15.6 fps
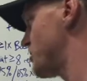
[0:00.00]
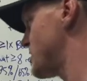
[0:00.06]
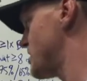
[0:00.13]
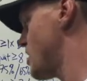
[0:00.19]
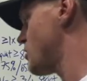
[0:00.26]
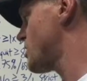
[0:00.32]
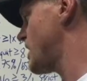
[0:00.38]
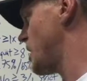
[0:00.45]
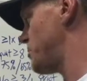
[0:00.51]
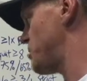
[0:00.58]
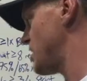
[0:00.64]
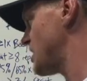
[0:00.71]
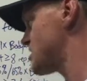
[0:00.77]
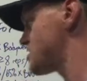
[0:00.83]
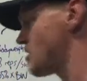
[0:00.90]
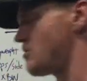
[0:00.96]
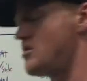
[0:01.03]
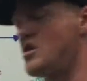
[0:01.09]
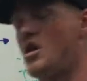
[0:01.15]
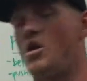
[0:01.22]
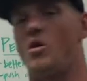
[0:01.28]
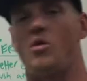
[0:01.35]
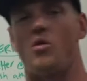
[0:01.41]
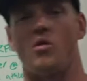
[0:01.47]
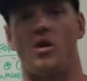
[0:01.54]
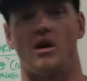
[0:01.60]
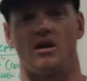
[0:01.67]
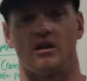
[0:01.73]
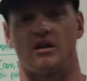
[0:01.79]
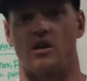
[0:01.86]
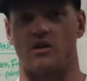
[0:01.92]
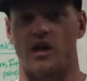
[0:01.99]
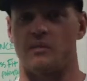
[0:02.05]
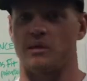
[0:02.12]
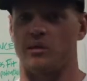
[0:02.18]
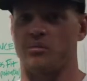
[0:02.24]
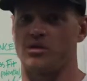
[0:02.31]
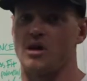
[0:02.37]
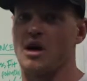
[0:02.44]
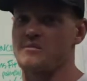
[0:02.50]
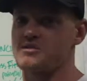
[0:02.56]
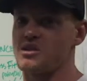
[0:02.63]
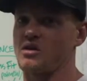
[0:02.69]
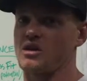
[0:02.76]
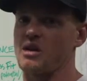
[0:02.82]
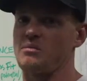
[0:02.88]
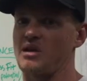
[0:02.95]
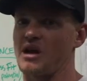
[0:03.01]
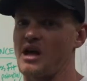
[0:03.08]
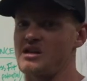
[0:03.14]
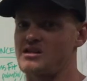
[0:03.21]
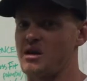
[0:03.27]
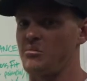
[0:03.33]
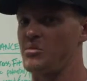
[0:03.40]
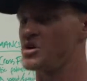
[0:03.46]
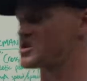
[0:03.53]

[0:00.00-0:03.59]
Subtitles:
will be no kipping, so no kipping pull-ups, no kipping handstand